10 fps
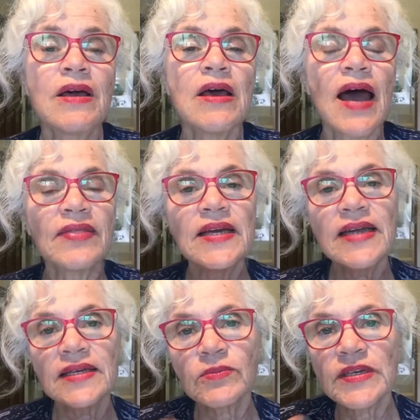And then
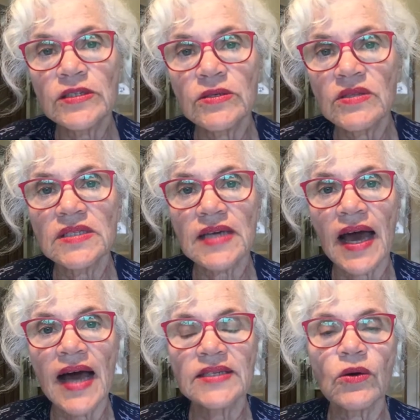as we do the
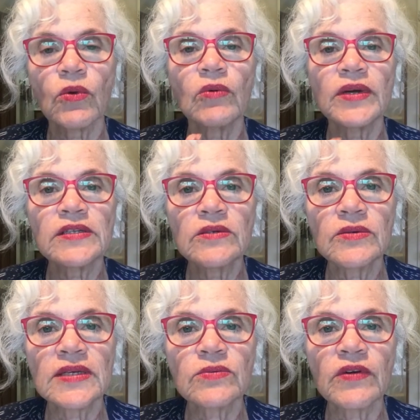task, what we do
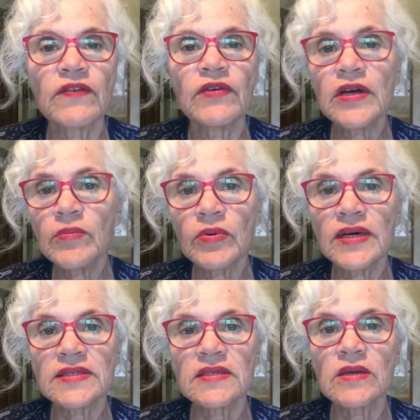is we're very
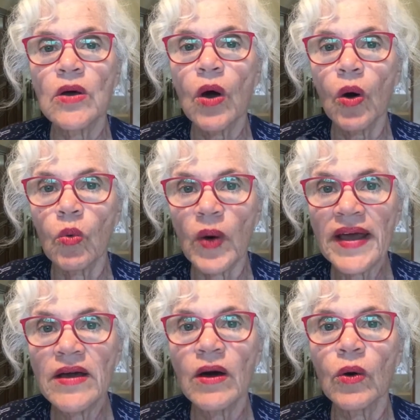present,
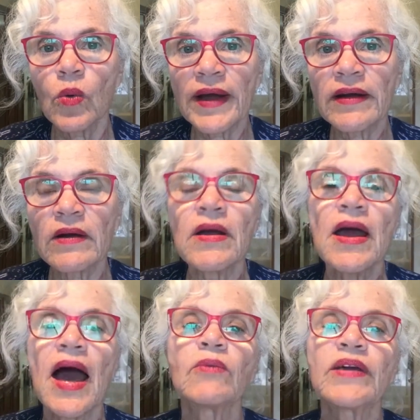awake, aware,
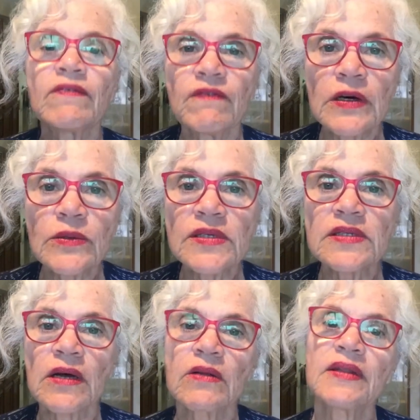and we focus
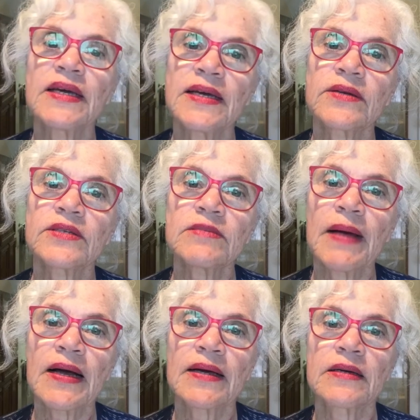on the inner
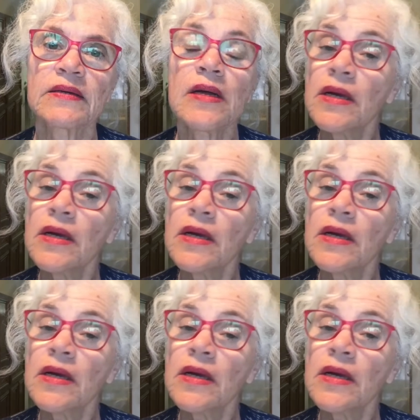smile.